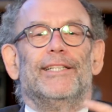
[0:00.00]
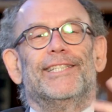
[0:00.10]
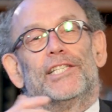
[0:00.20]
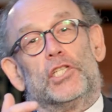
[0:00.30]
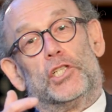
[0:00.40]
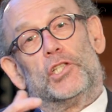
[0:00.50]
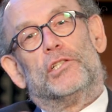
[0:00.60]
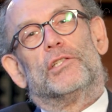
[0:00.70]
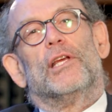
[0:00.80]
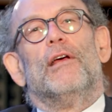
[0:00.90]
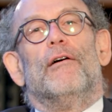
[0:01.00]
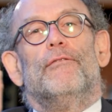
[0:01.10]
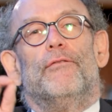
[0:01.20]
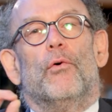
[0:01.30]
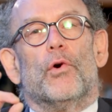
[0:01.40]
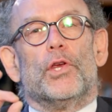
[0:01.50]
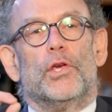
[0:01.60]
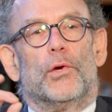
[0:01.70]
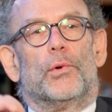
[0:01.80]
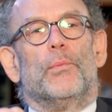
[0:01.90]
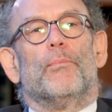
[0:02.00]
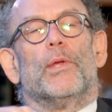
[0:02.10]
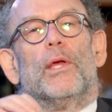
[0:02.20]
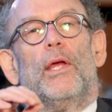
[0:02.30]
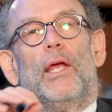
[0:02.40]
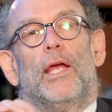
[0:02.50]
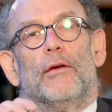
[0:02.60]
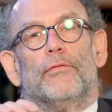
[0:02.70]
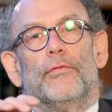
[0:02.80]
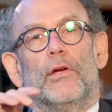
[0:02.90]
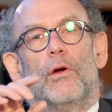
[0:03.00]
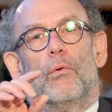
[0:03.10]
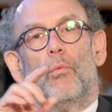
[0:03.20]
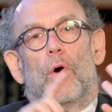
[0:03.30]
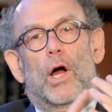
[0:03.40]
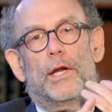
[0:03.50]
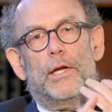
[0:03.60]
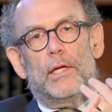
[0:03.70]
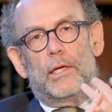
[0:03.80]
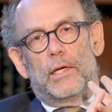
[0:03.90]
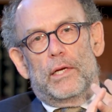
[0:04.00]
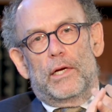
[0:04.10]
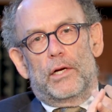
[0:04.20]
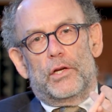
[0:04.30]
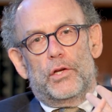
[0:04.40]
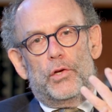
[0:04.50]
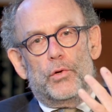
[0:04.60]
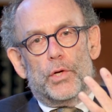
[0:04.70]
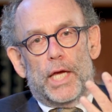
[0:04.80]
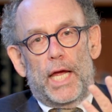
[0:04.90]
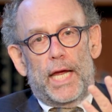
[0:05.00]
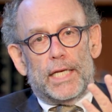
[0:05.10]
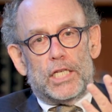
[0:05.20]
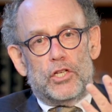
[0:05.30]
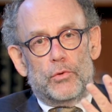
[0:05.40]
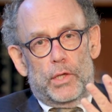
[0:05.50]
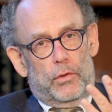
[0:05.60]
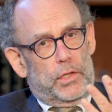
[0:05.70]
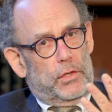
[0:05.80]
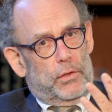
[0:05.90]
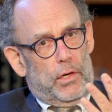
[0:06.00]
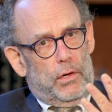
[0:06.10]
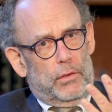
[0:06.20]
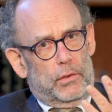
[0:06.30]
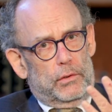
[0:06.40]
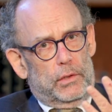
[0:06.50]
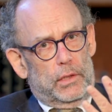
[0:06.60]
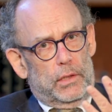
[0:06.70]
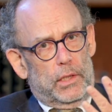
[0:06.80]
decisions for you if, 1, you can't do it on your own,